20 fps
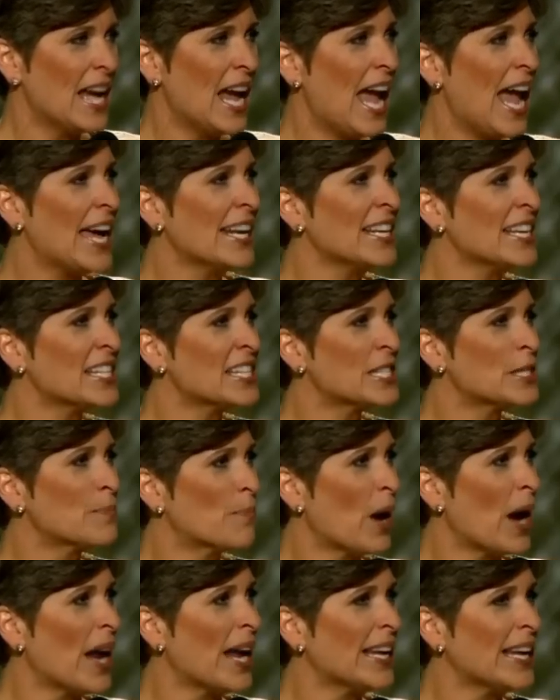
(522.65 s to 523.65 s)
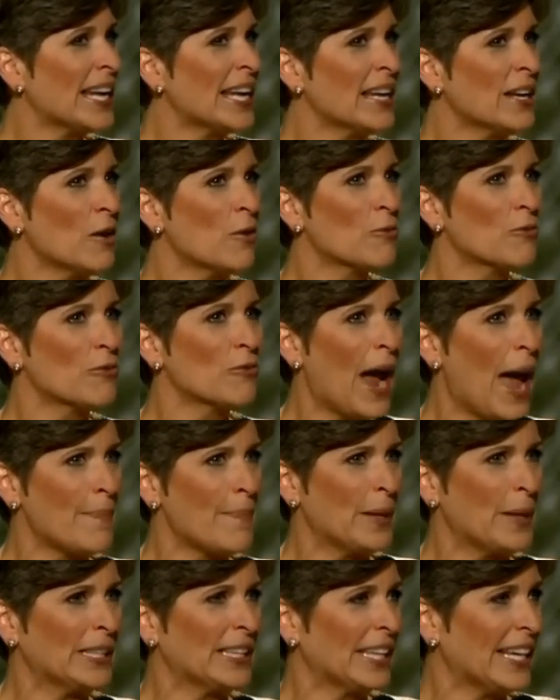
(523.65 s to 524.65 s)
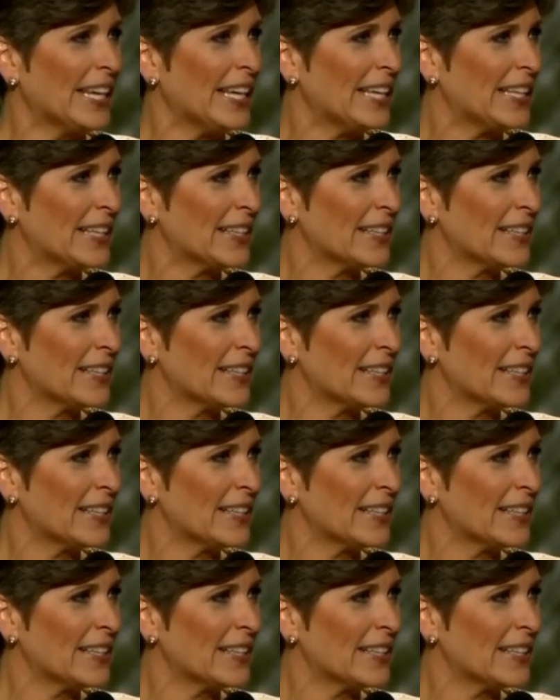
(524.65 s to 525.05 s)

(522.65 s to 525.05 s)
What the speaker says: and is spreading rapidly.